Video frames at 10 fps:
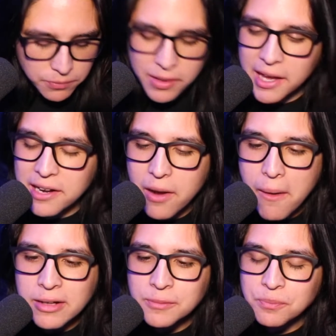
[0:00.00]
And
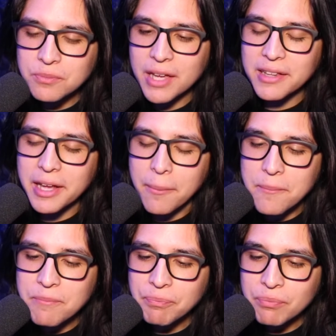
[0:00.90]
that like
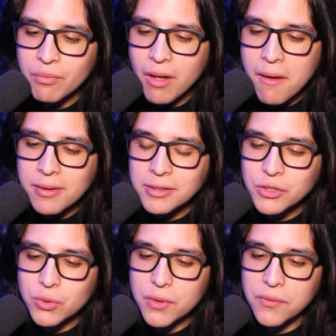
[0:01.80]

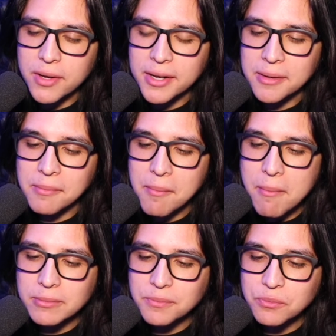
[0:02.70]
sort of um,
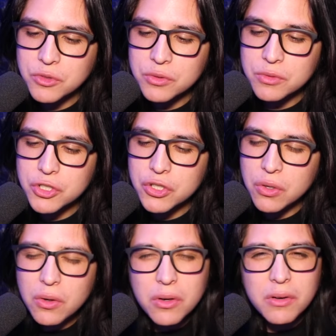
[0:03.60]

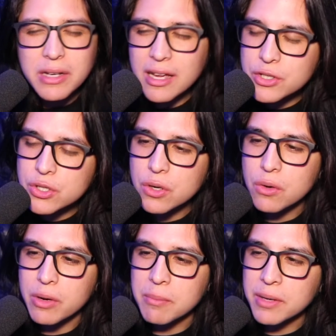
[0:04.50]
sugar, not
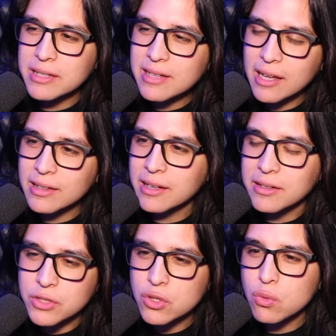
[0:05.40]
sugary, but it's got like
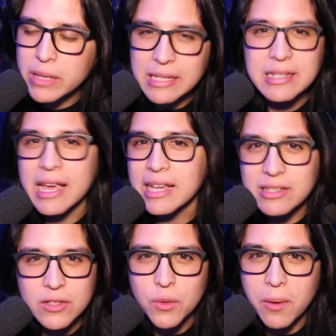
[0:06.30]
a sweet
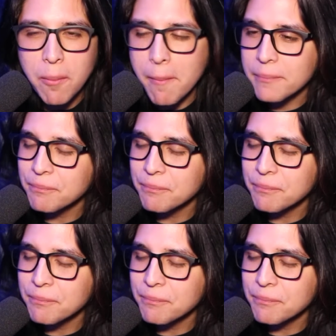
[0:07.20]
taste to it.